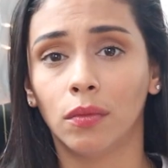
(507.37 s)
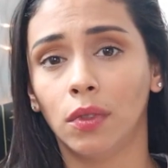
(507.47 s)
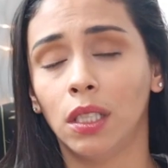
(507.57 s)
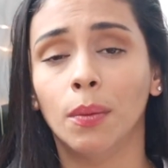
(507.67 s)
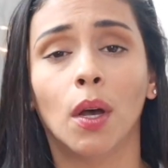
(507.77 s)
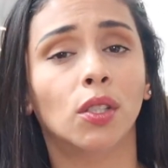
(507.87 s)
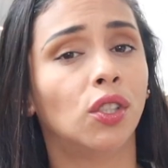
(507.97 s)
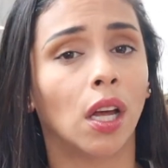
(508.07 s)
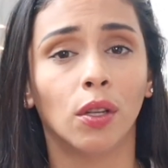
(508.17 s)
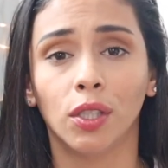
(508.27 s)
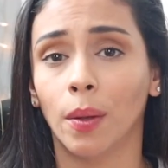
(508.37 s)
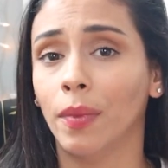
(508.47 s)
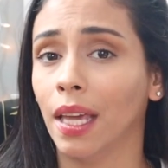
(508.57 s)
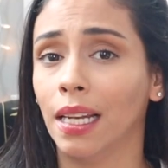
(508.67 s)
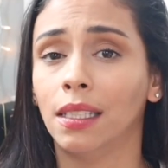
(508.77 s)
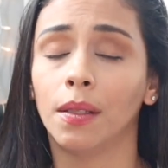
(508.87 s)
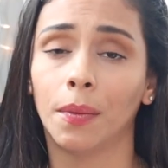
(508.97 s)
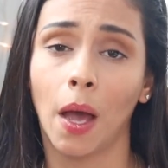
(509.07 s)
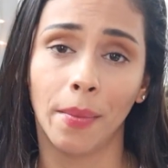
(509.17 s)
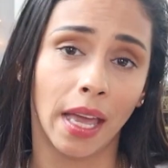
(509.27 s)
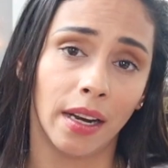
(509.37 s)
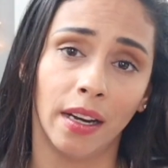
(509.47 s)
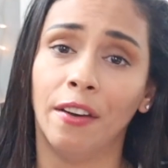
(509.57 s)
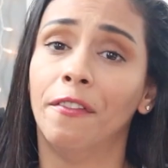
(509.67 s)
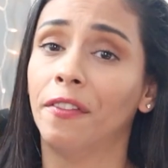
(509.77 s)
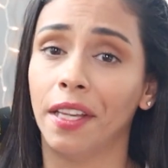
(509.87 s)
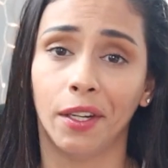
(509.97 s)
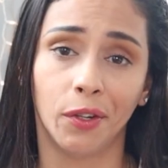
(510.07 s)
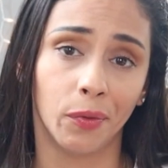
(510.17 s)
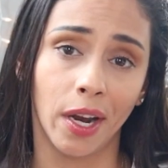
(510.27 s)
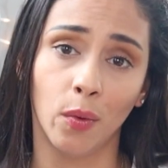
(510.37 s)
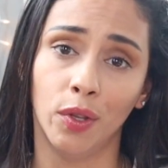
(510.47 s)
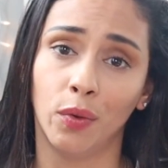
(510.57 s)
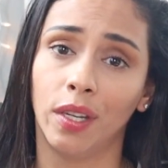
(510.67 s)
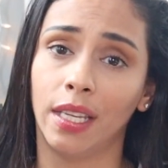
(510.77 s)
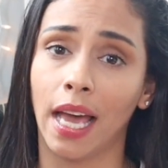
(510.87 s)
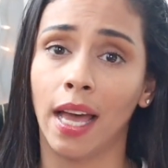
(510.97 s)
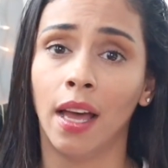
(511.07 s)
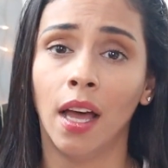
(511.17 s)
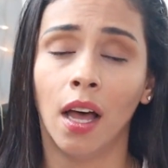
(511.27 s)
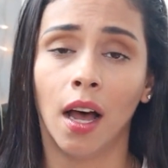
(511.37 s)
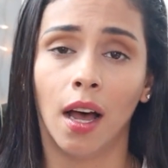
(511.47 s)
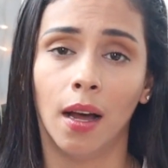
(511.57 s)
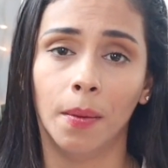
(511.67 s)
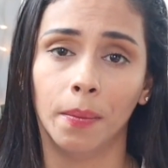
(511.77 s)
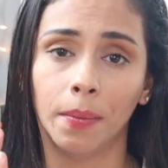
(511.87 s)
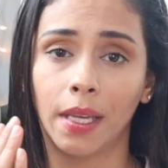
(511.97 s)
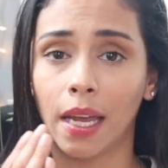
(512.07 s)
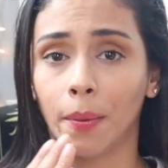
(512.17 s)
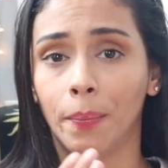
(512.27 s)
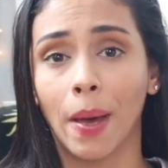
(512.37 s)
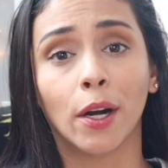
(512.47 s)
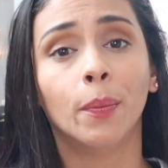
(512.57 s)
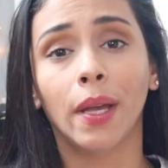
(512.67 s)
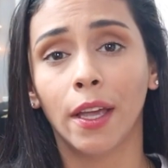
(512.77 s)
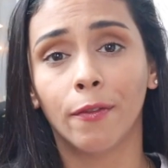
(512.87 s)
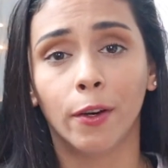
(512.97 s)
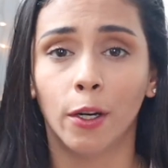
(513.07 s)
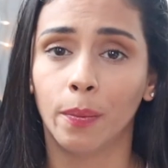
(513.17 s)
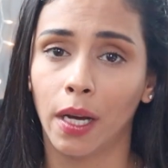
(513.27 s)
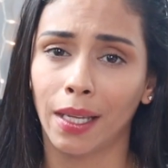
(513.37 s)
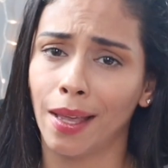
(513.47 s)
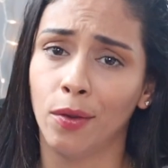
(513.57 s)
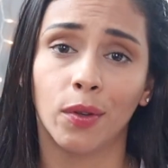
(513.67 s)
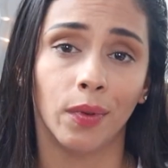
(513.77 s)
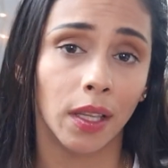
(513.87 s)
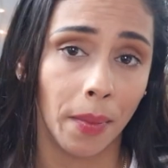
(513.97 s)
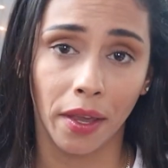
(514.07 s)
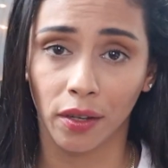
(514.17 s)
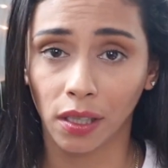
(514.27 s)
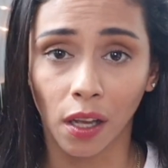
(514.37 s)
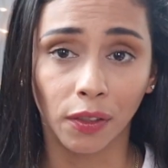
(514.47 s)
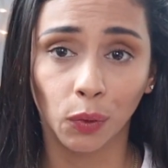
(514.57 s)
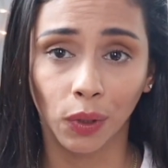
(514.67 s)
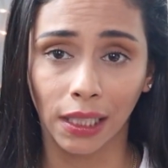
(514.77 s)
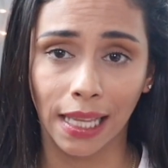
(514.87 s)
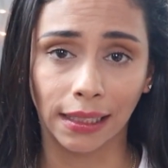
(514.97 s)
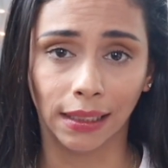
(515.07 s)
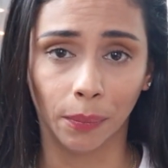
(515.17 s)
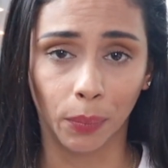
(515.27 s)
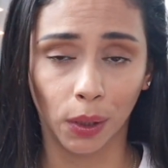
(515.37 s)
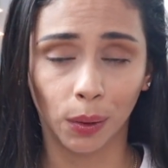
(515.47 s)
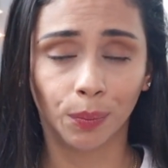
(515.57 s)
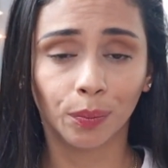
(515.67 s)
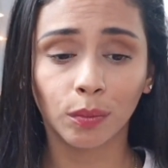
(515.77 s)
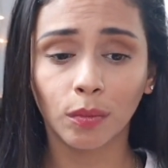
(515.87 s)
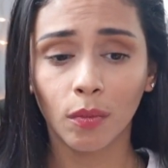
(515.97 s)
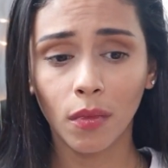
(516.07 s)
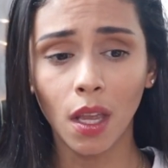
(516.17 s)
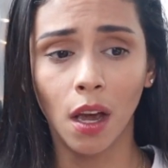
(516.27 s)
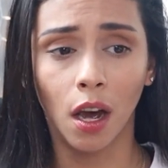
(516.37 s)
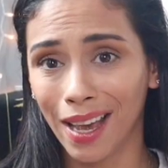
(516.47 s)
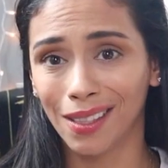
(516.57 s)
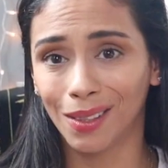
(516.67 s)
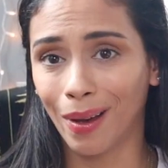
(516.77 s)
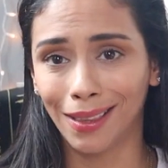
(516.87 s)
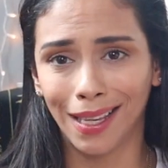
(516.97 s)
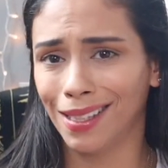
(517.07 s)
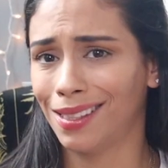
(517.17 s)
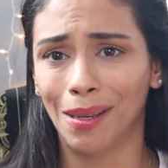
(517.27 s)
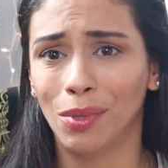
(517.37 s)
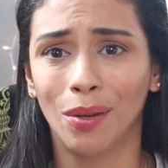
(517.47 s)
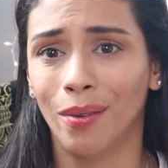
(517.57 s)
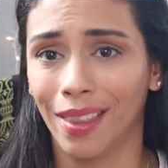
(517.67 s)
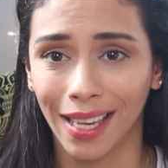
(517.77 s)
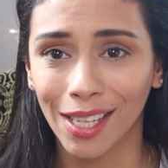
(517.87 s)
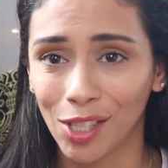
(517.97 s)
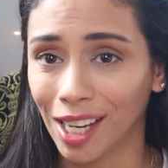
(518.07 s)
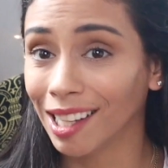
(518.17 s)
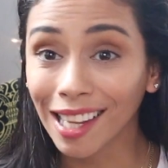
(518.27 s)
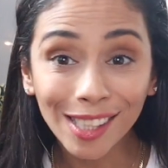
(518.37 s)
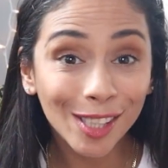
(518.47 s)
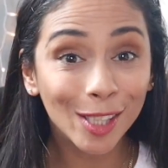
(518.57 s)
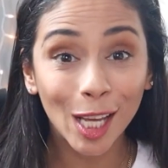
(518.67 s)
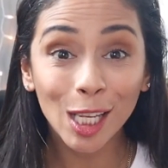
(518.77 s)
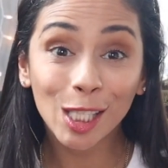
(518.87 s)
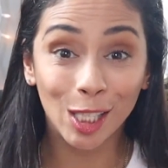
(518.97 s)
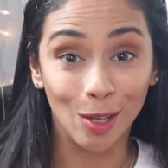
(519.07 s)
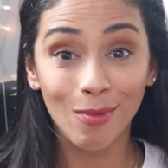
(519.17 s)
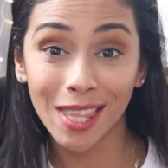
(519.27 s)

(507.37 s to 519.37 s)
sea moss gel or something, and it's coming at an inflated rate when you could get a better bang for your buck, and you could really make it yourself. It's really that simple. Okay, so I think it's time to go to the kitchen. Let's do